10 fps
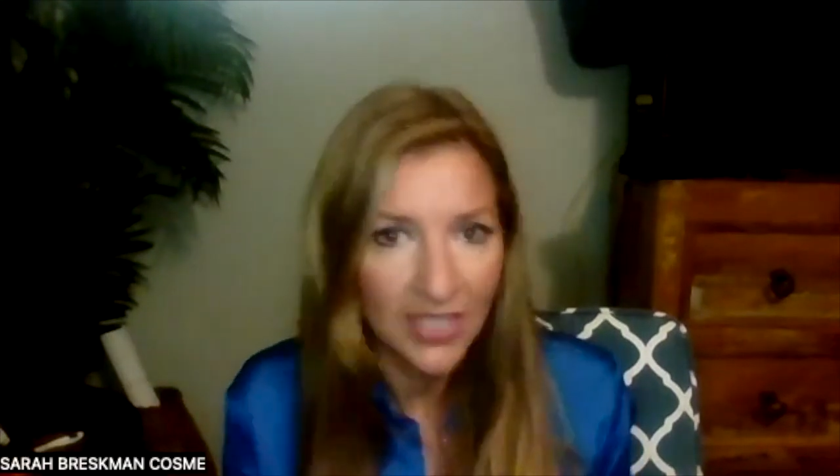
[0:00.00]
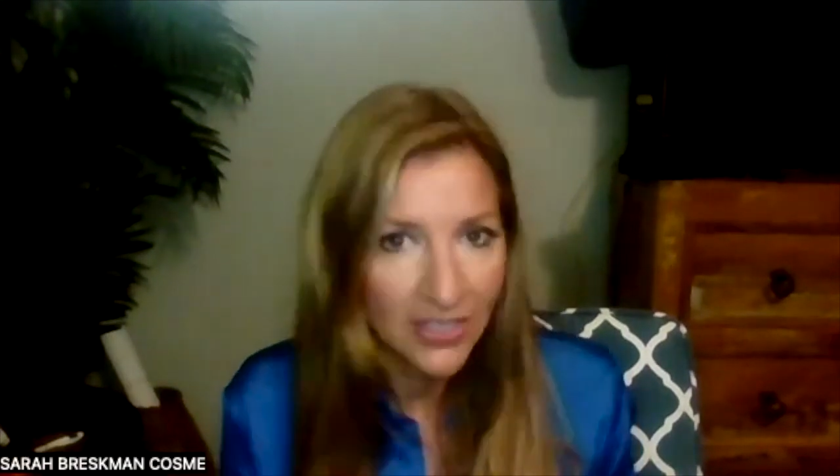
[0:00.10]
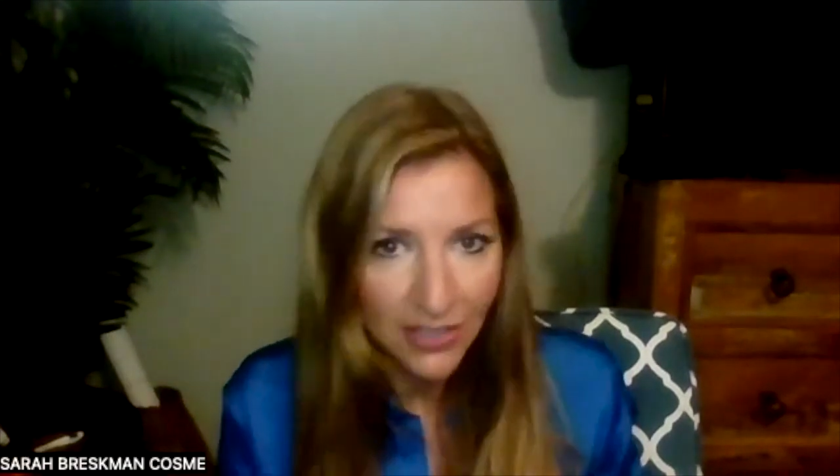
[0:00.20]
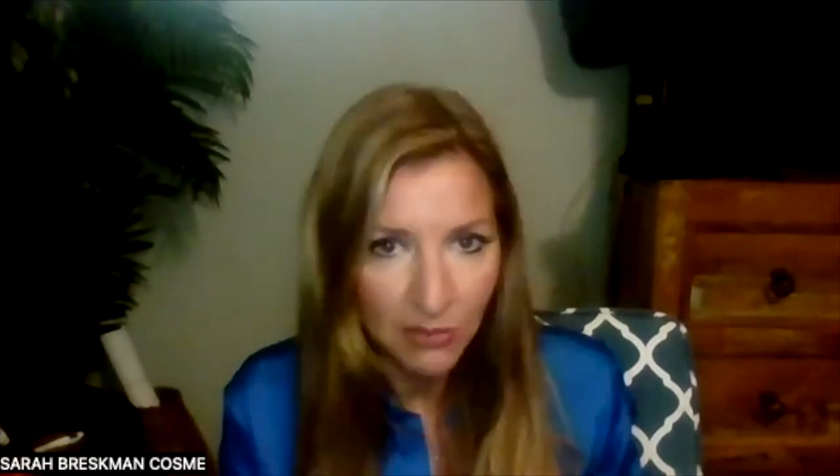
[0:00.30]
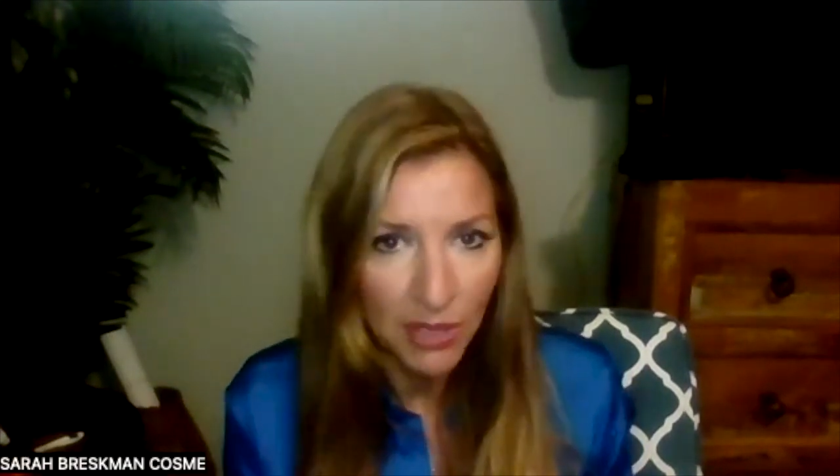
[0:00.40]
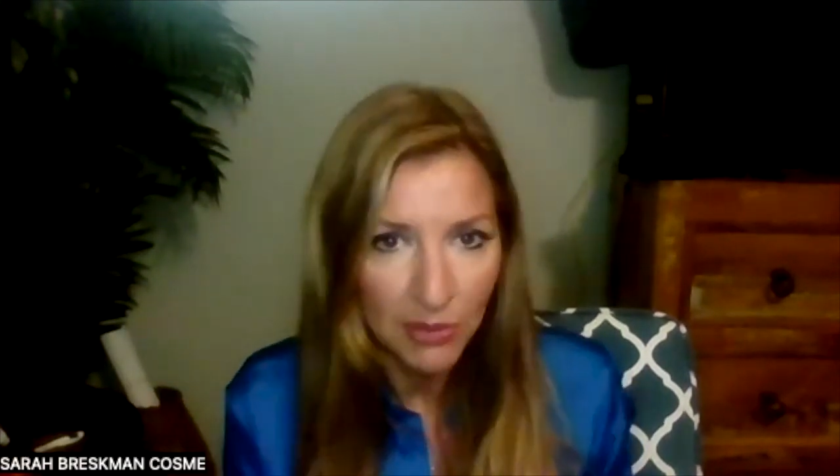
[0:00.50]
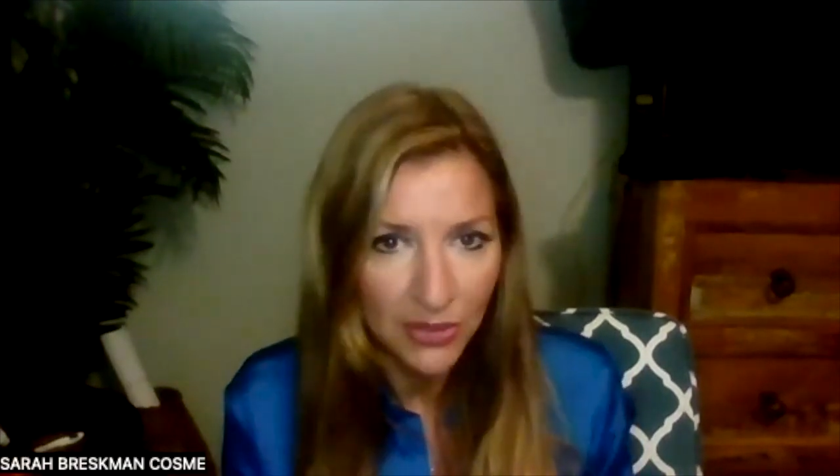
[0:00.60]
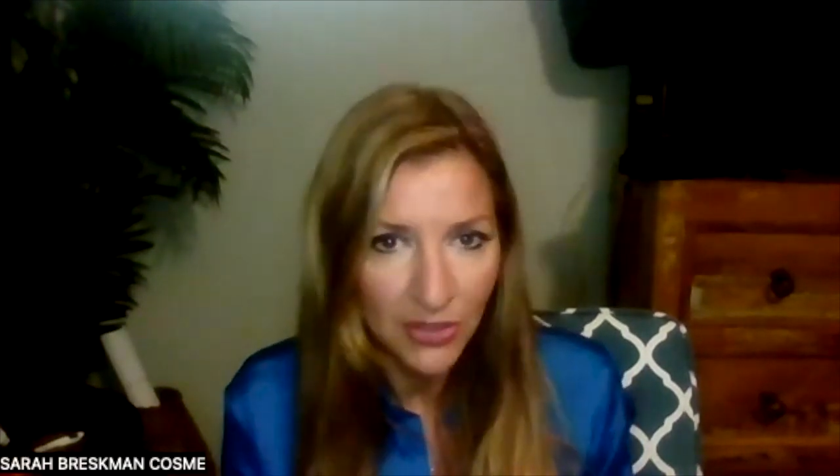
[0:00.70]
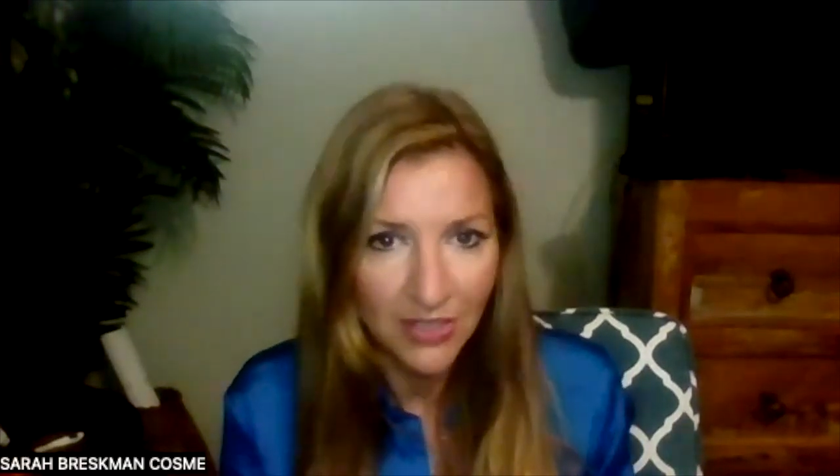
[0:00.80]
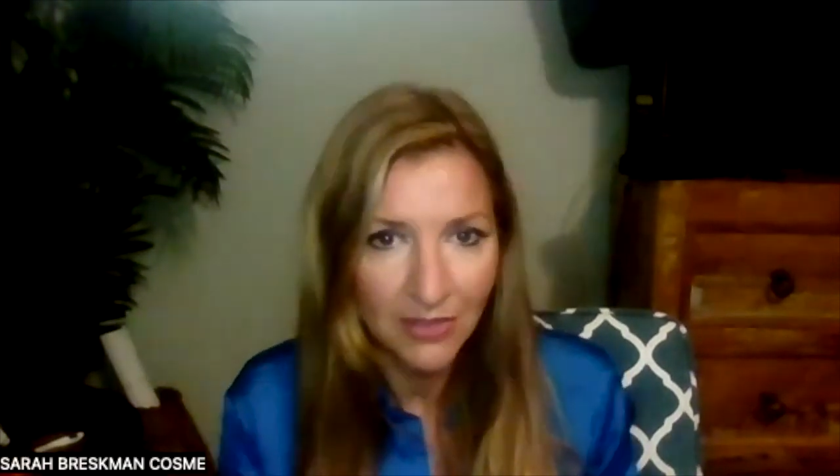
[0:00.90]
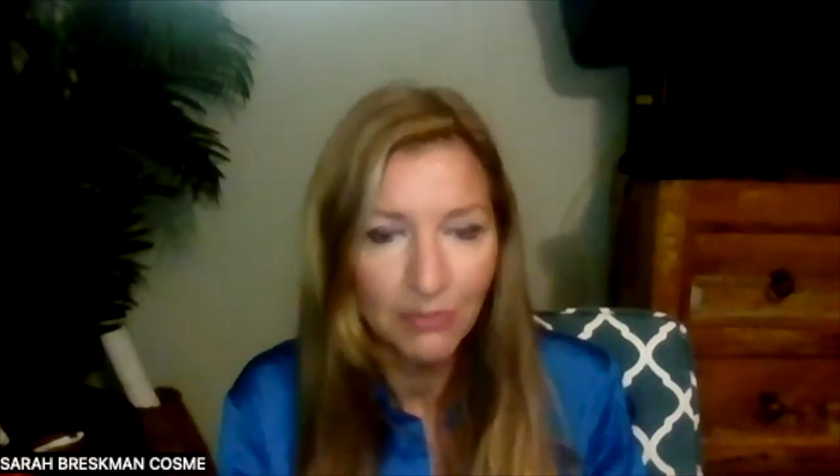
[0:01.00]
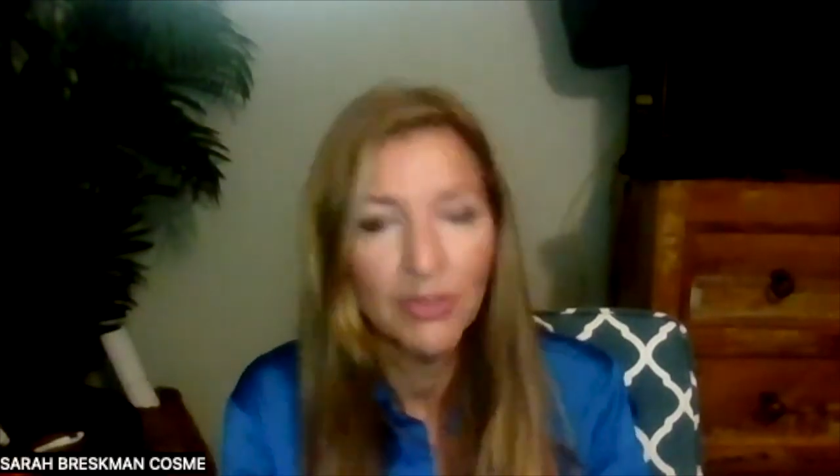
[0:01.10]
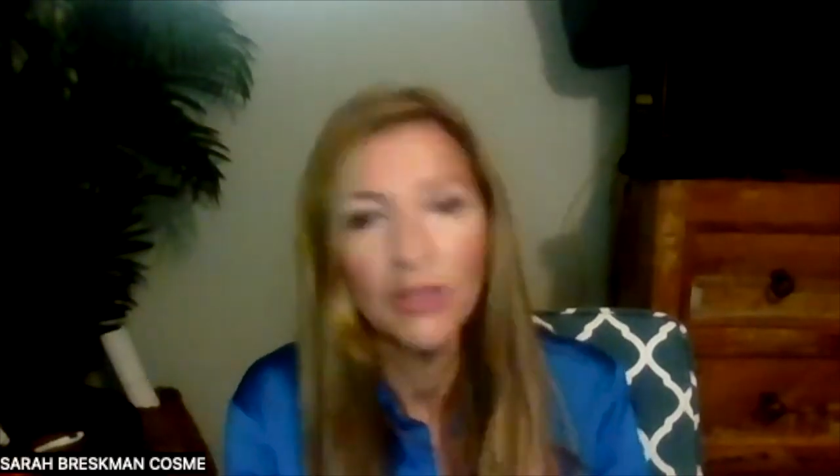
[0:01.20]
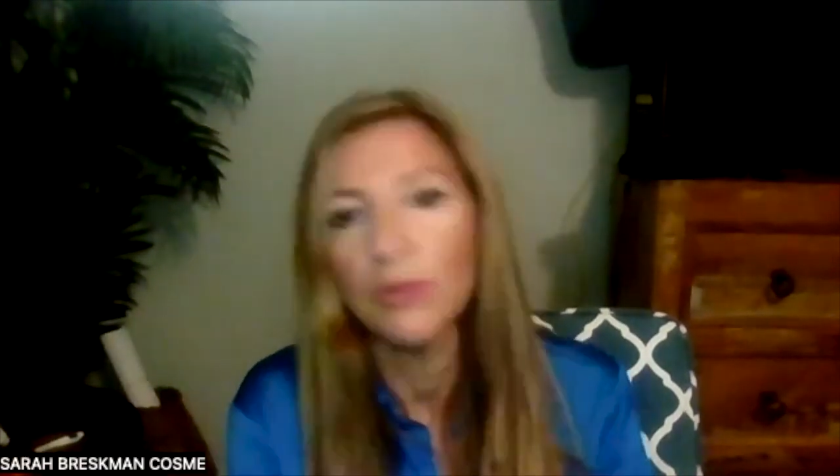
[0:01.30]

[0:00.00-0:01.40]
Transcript: I just published this new